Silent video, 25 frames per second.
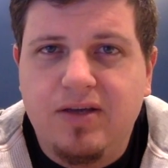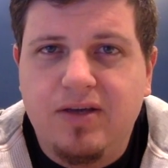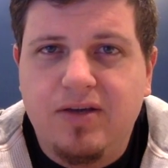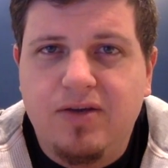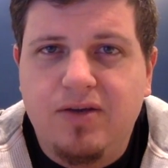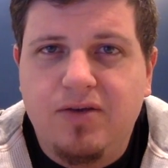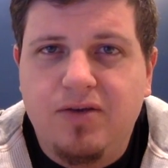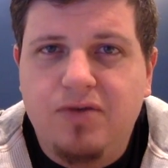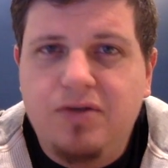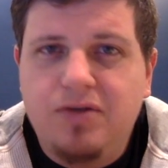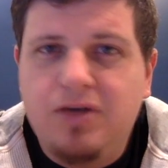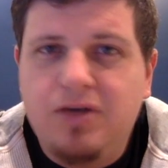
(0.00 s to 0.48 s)

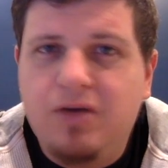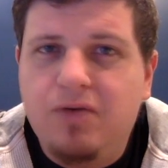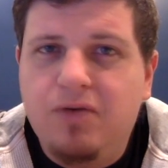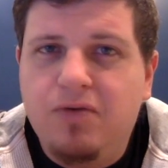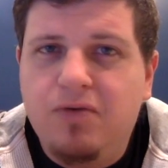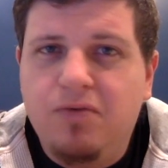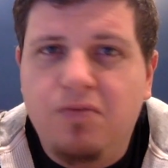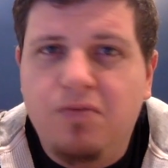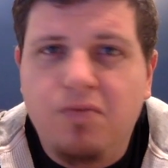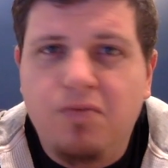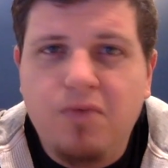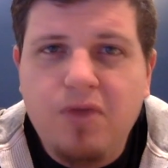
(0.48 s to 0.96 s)
who dealt
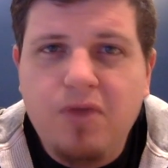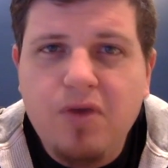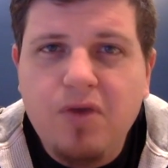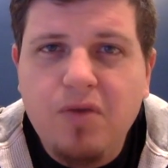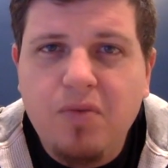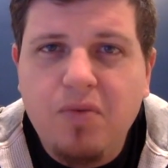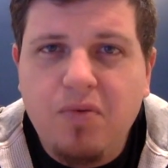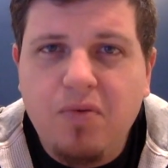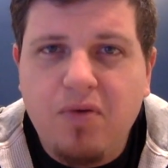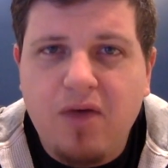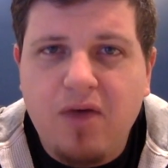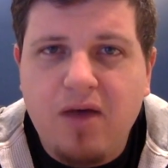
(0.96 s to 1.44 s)
with real
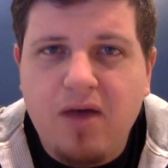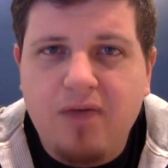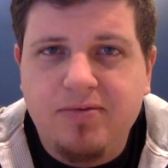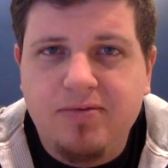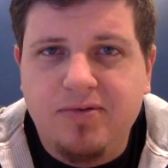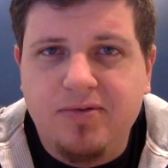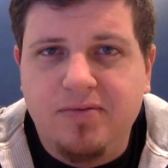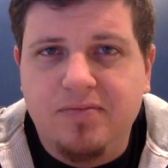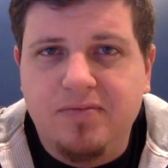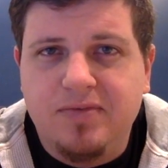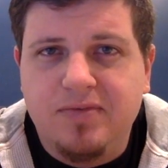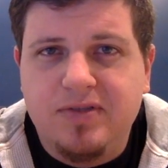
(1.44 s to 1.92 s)

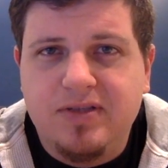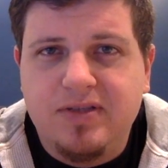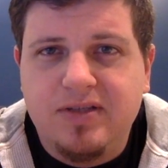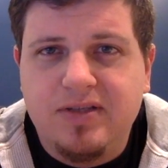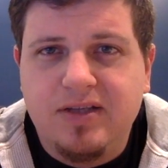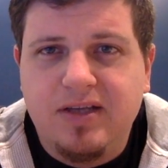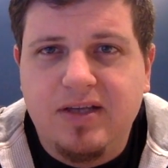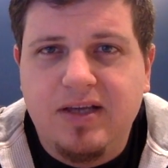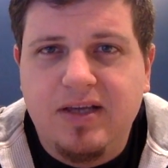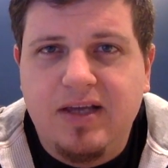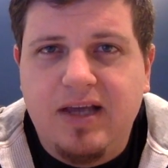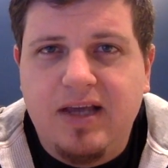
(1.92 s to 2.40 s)
problems,
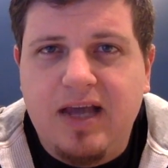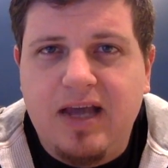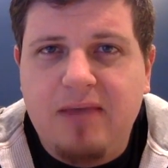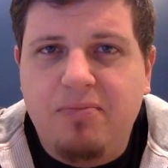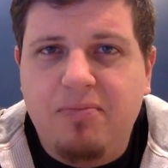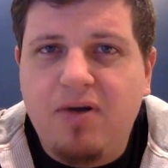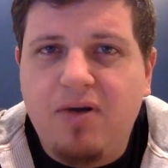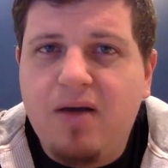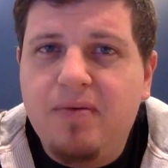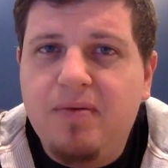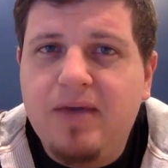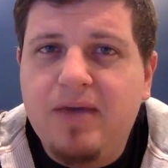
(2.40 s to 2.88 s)
and
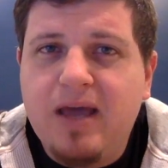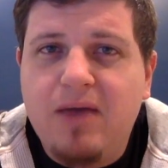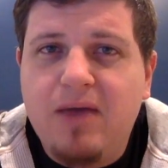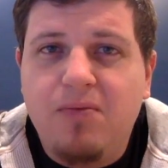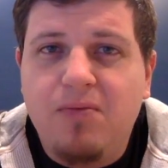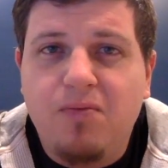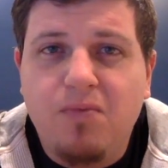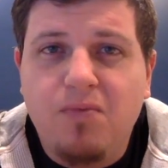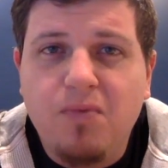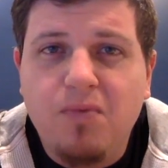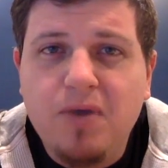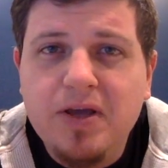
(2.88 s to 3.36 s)
probably had
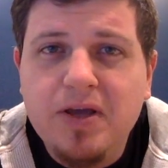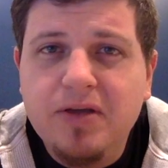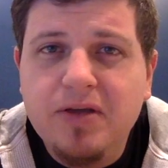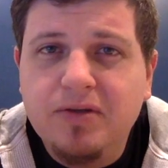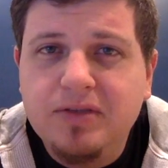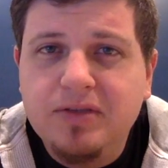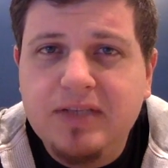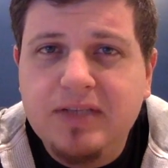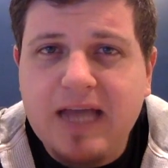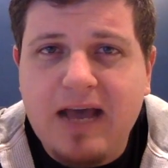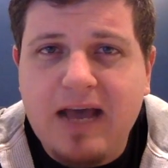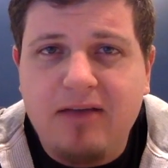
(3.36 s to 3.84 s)
real
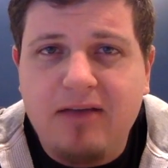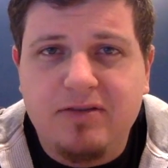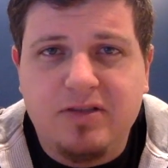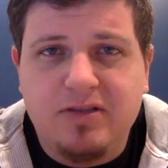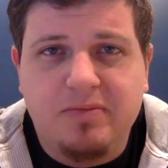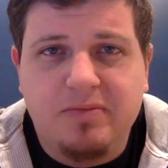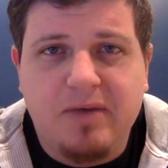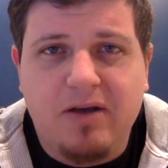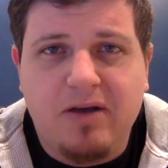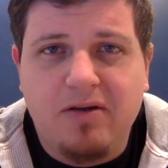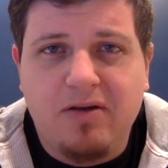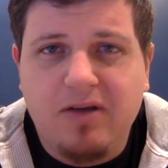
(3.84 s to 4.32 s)
doubts
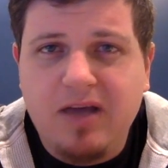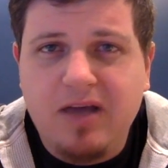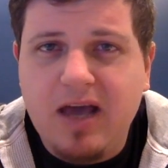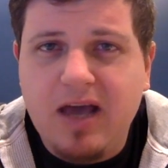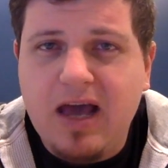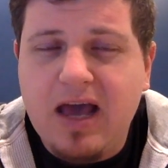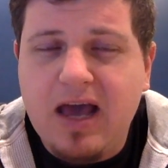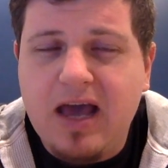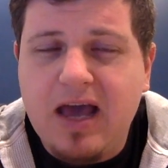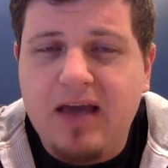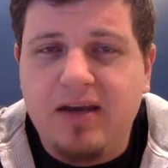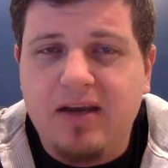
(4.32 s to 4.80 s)
about
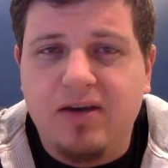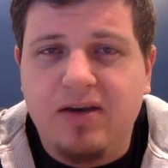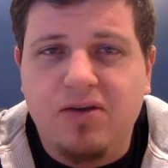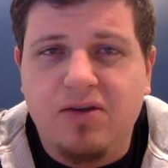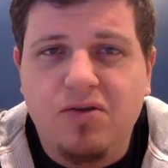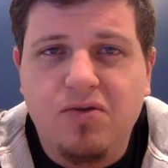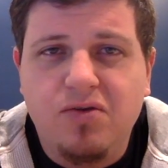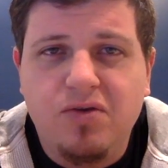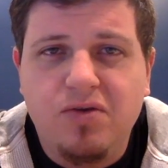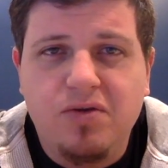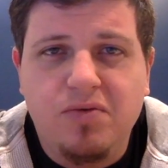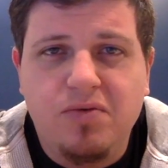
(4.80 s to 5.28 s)
God and
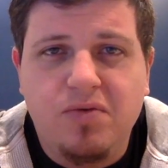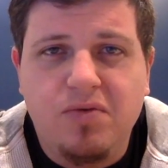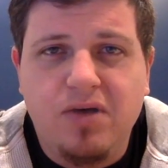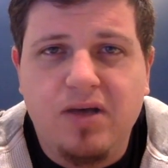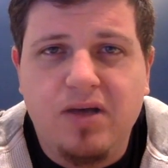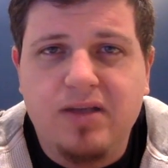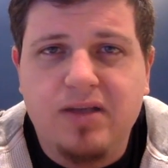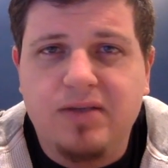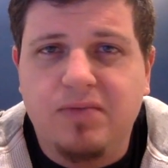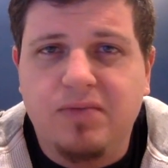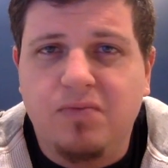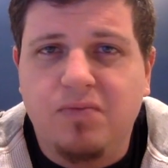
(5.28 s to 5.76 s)
who He
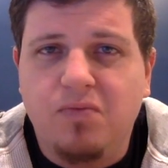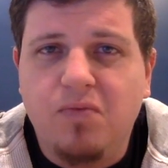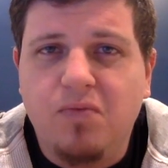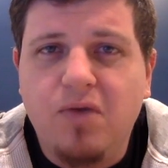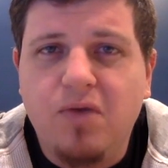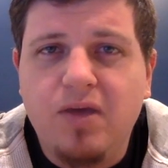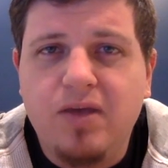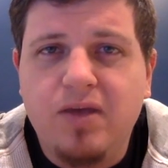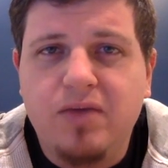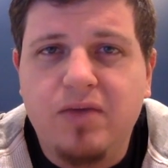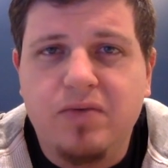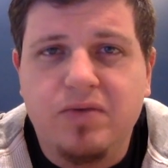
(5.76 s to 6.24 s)
was and
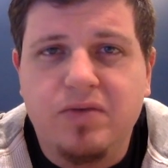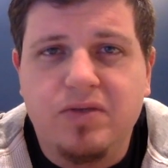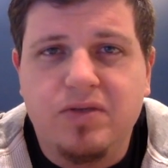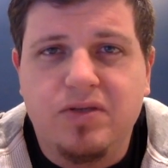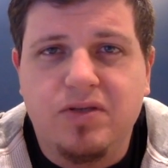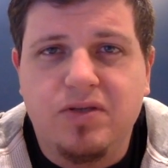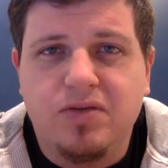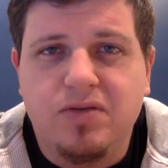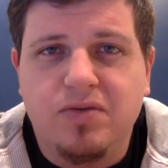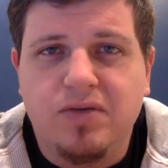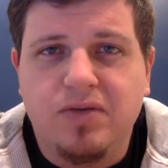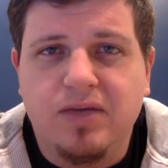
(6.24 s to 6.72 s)
what He was
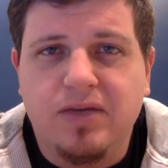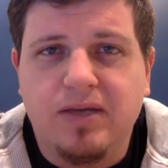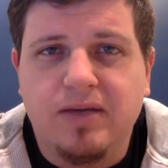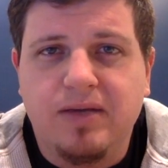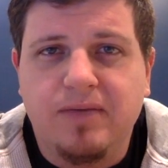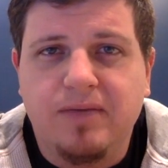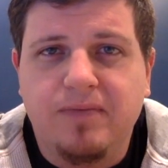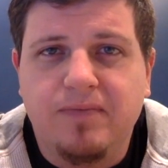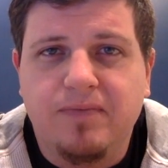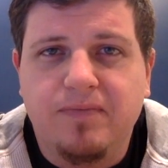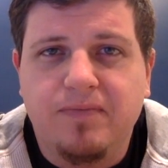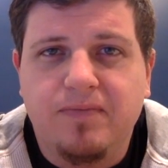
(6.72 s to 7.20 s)
doing.
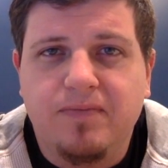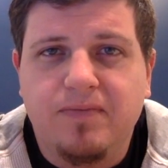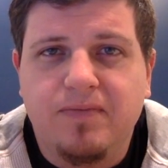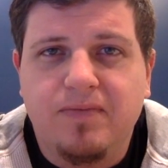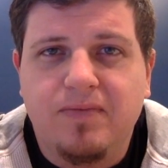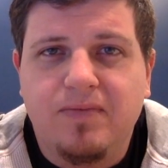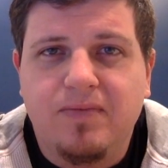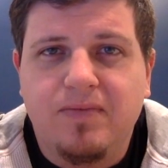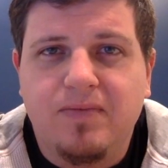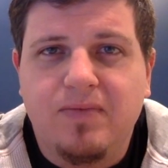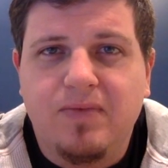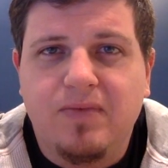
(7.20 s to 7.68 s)

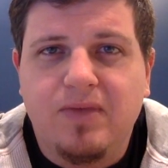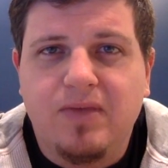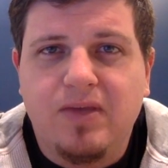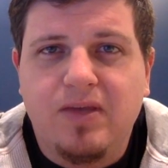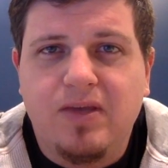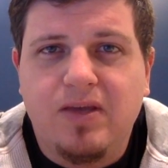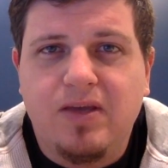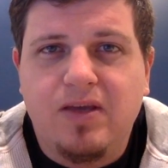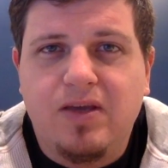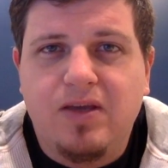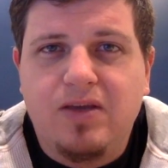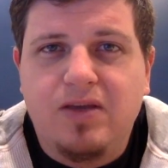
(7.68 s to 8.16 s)

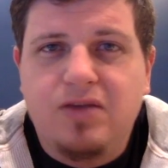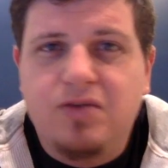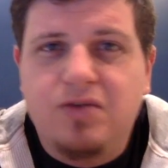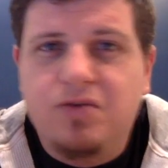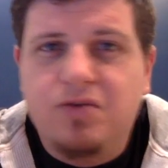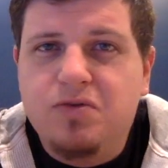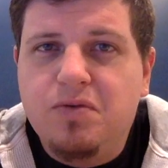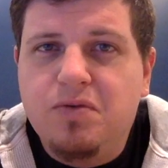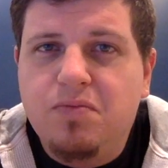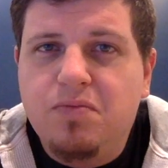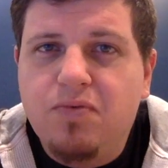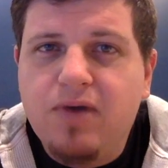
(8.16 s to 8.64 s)
So,
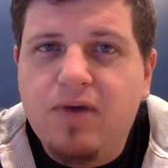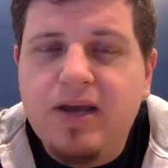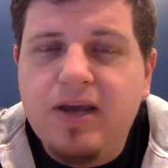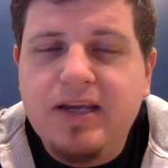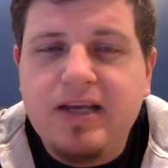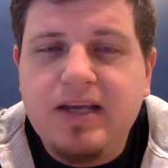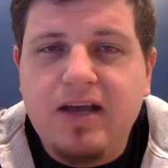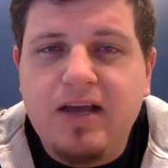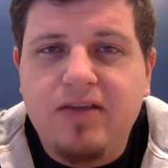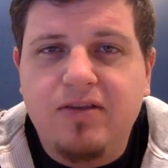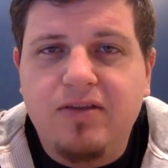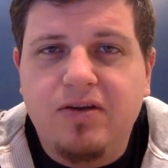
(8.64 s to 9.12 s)
as we break
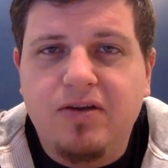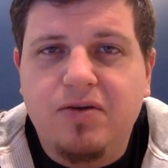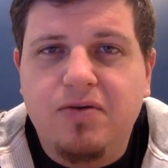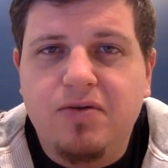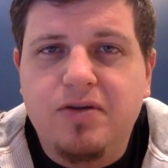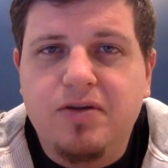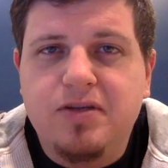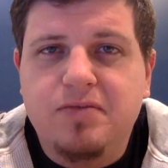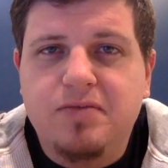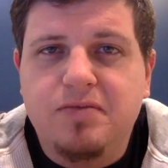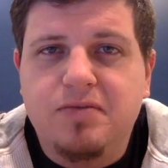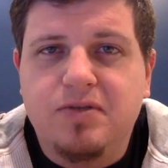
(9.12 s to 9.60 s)
down the
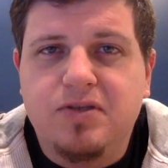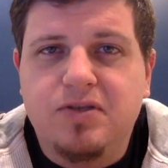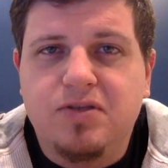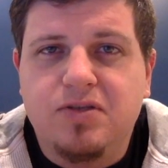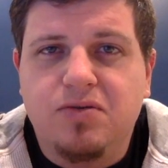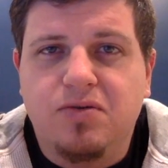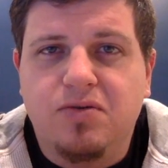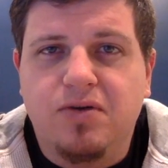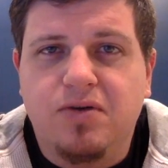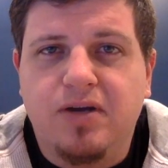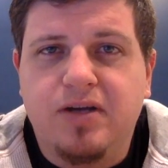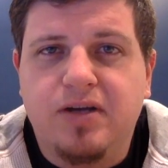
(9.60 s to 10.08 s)
Christmas
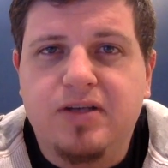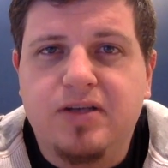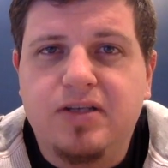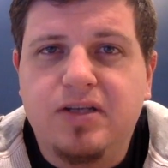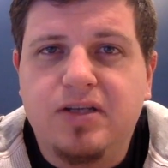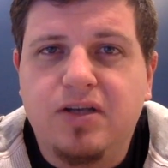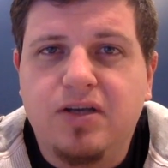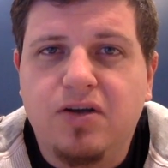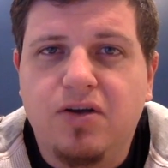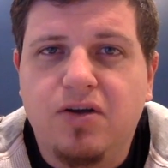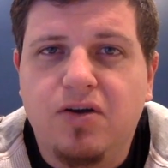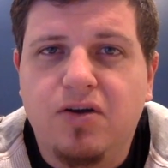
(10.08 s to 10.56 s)
story, I just
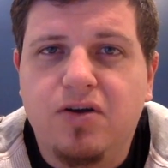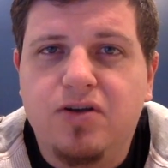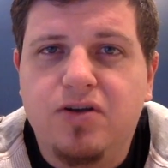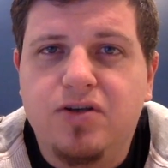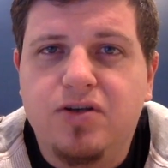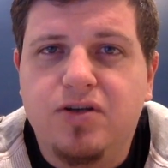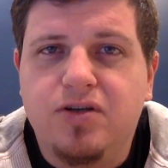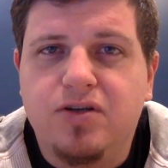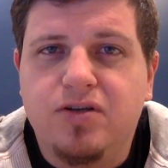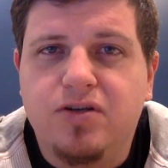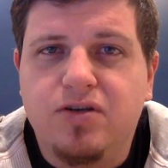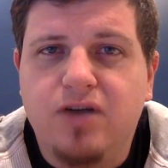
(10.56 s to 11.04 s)
encourage
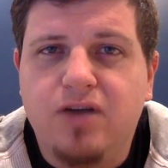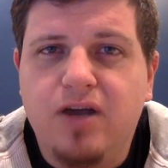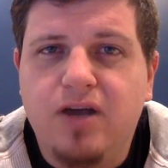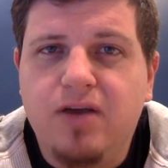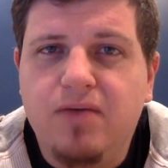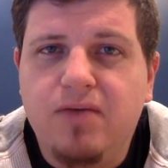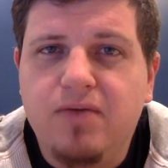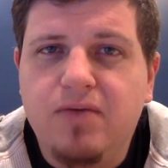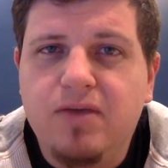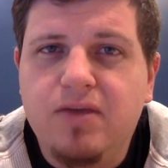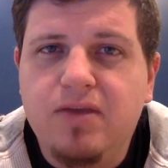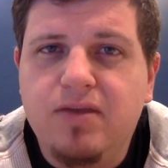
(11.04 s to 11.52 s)
you to try
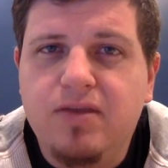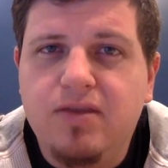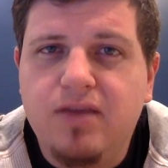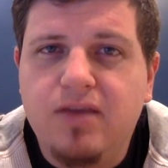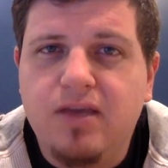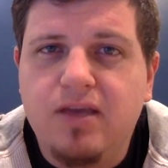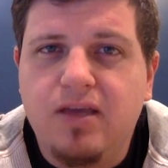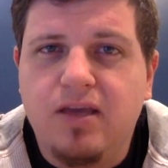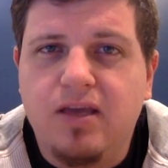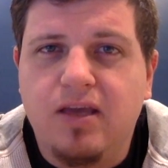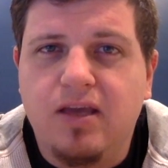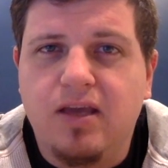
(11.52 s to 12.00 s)
and
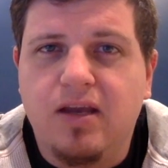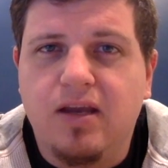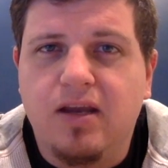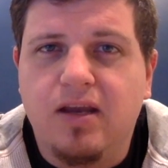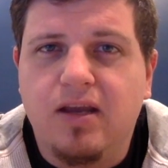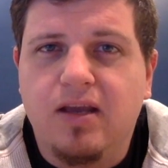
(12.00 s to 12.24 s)
rethink it